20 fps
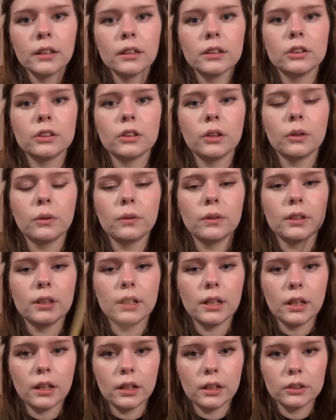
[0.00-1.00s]
So the
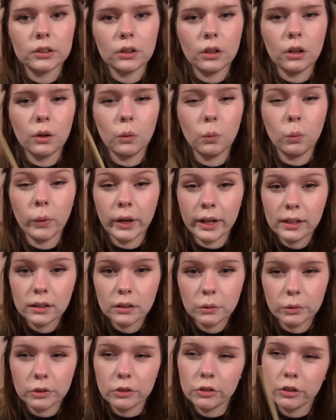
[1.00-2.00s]
dead eggs are white,
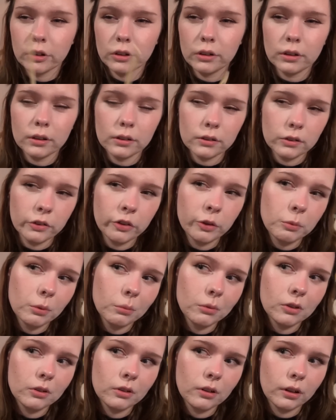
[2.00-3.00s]
which can easily be
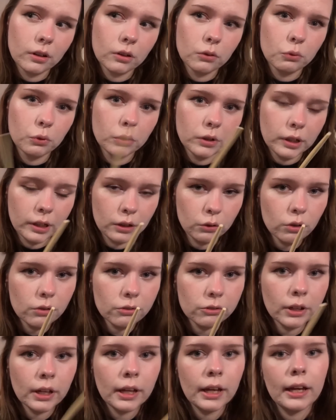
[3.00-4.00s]
mistaken for dandruff,